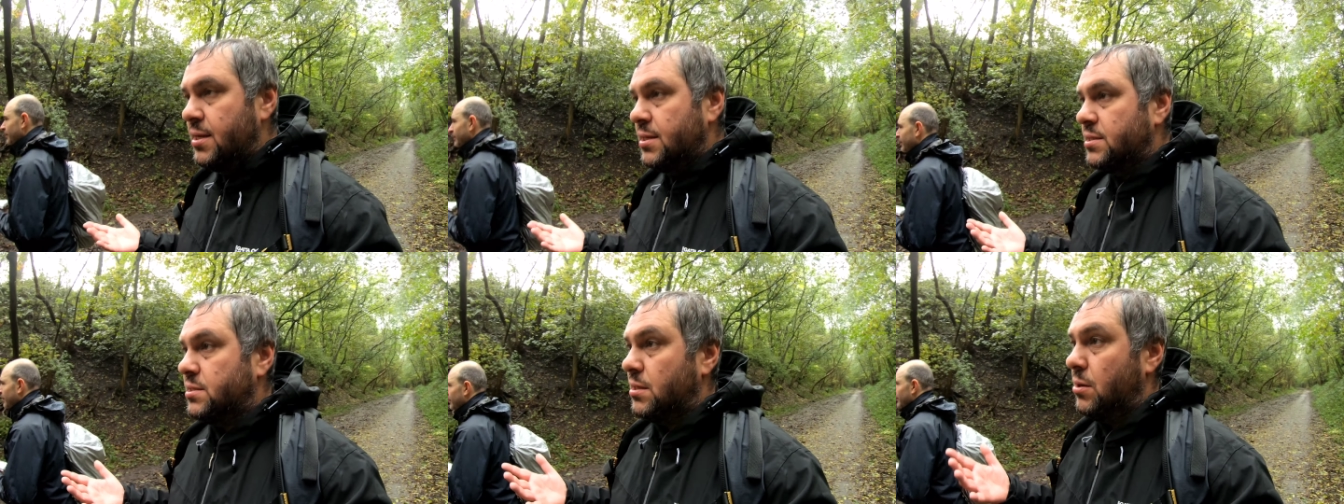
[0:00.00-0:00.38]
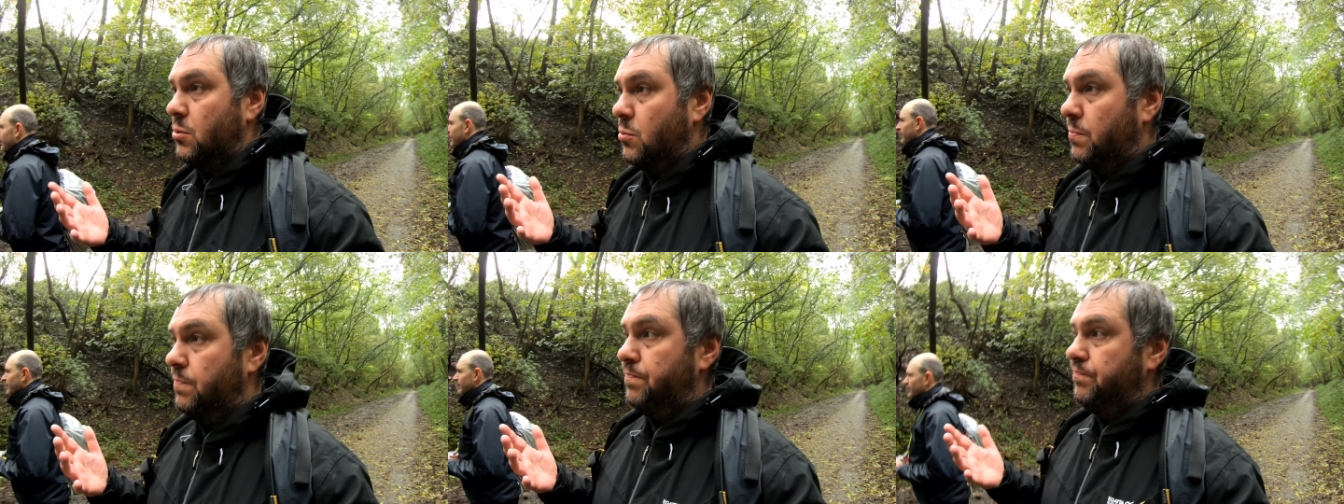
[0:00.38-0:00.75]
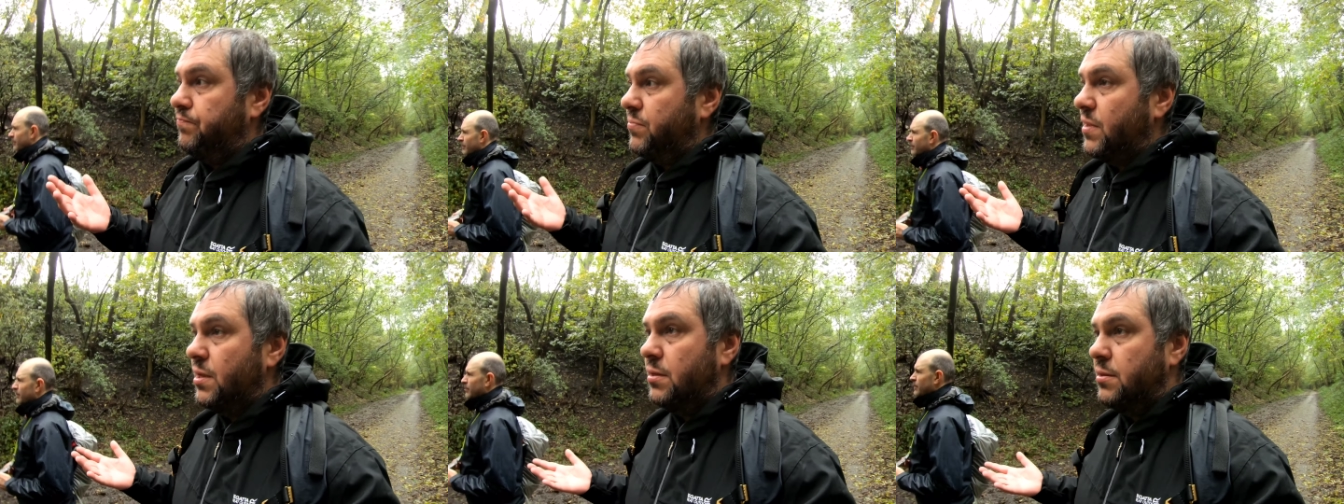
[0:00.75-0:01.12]
So
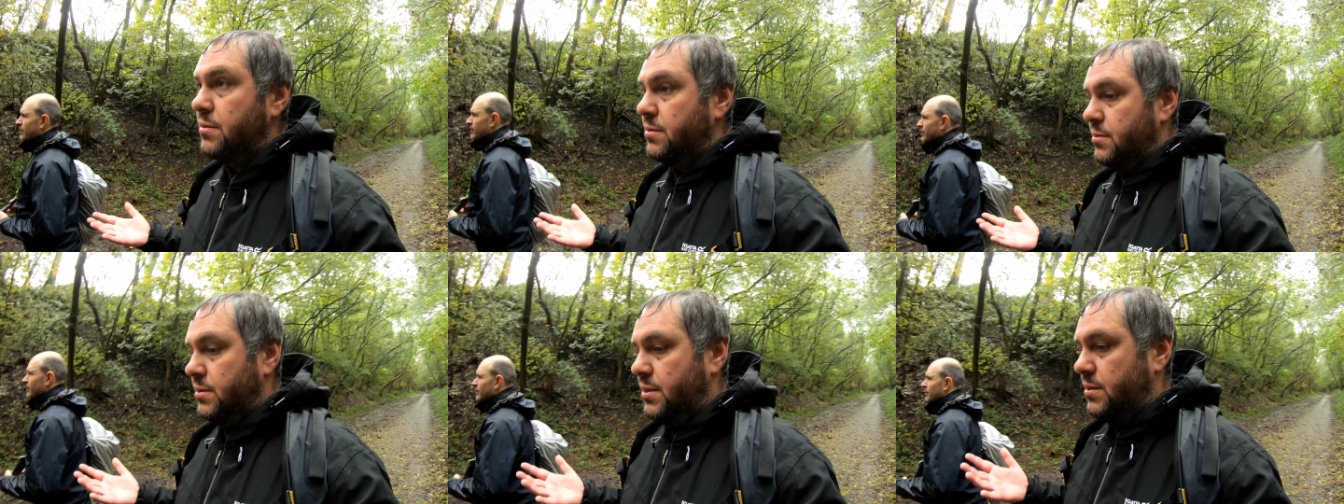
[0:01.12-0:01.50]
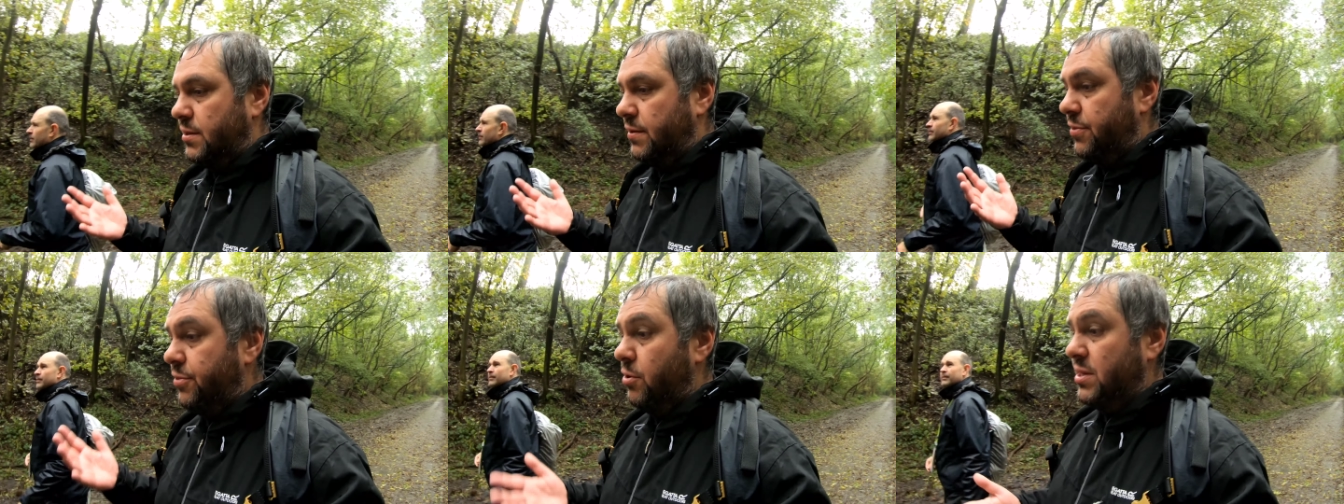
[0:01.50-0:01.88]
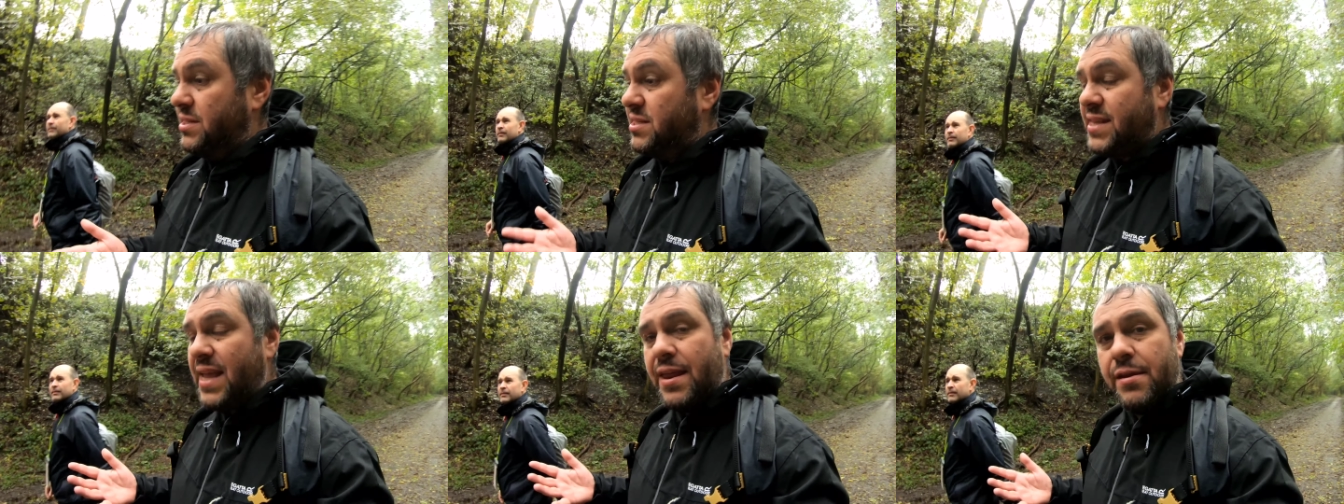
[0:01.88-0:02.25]
they,
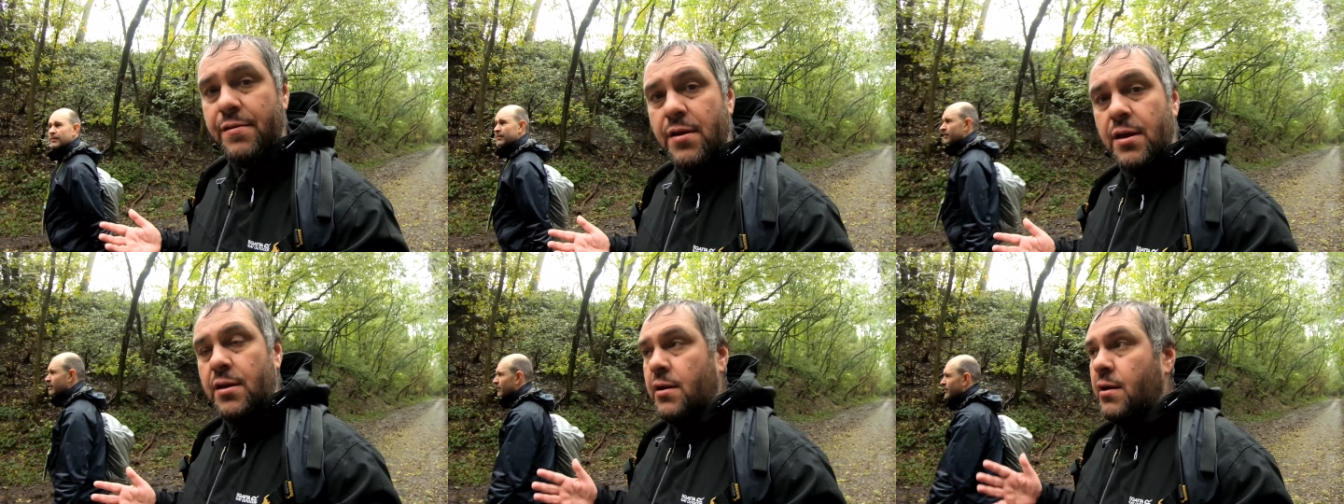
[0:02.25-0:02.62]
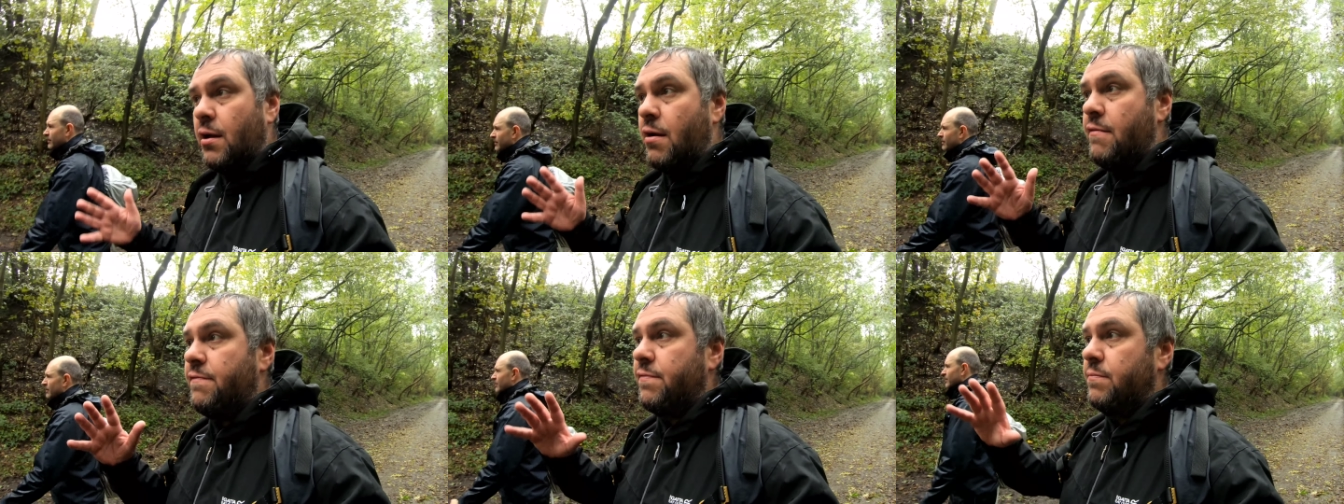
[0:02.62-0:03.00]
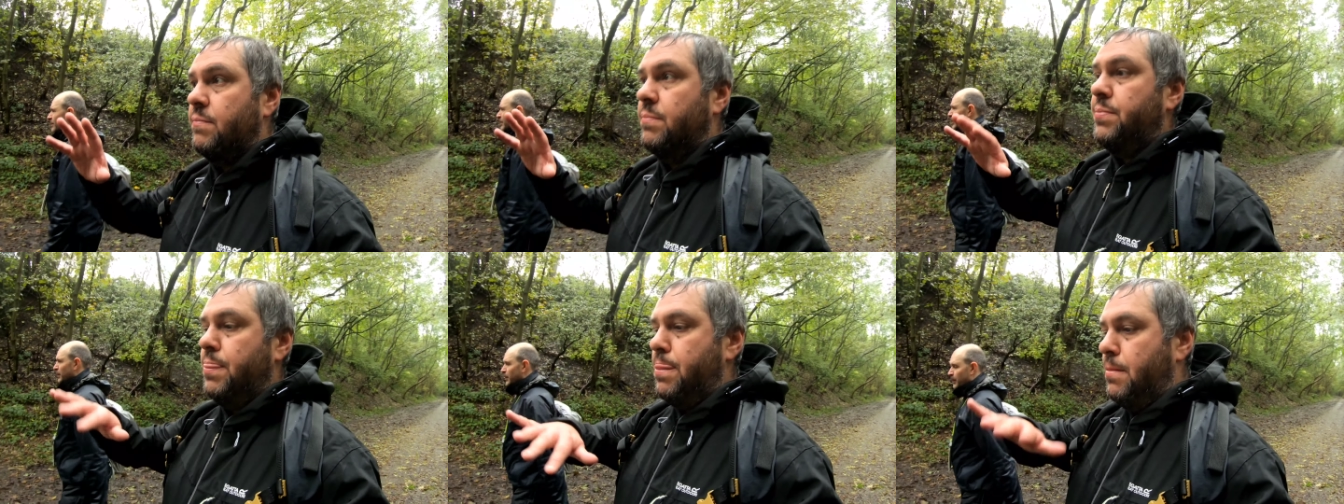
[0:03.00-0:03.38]
instead of,
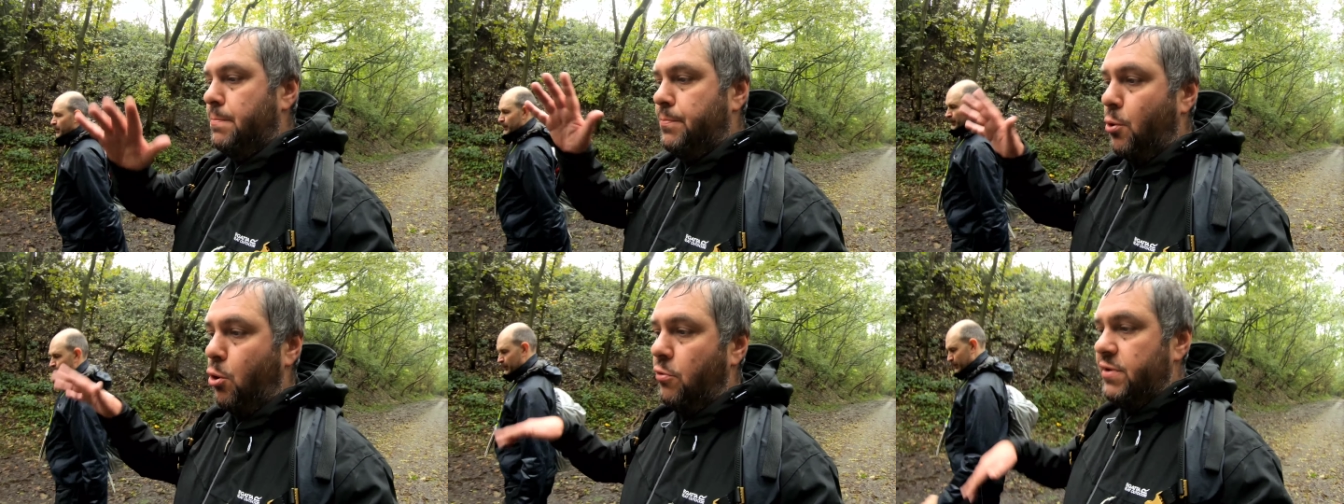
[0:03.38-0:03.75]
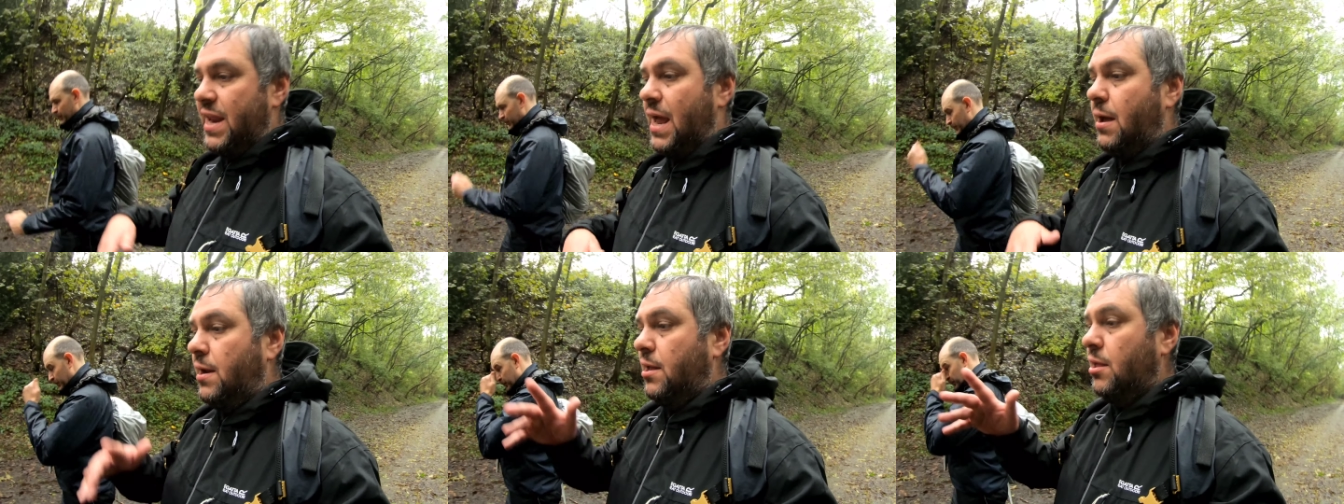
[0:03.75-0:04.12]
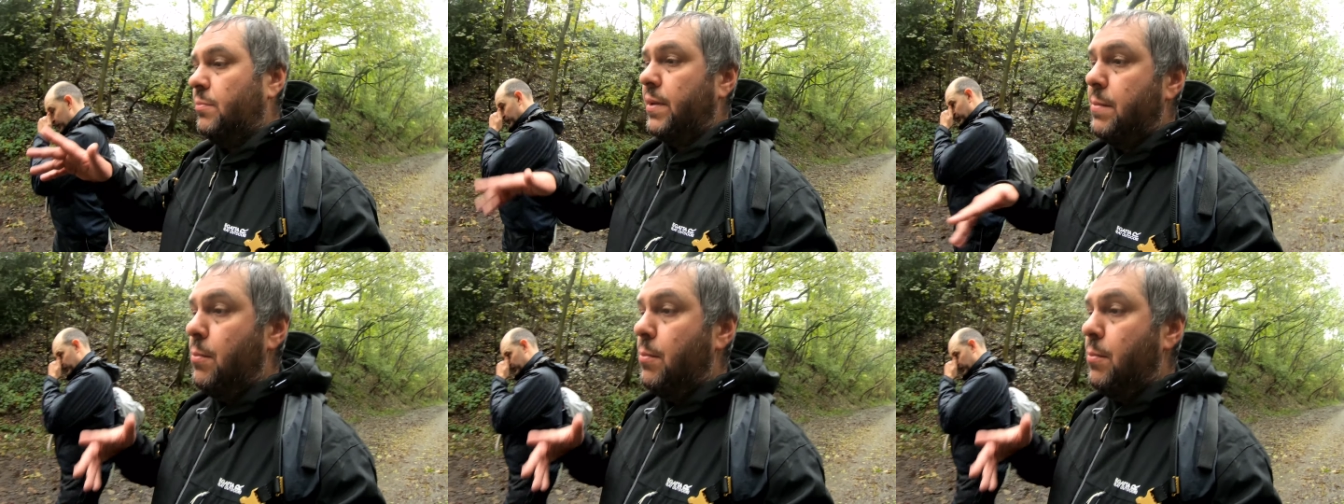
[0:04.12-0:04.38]
of boring out a little bit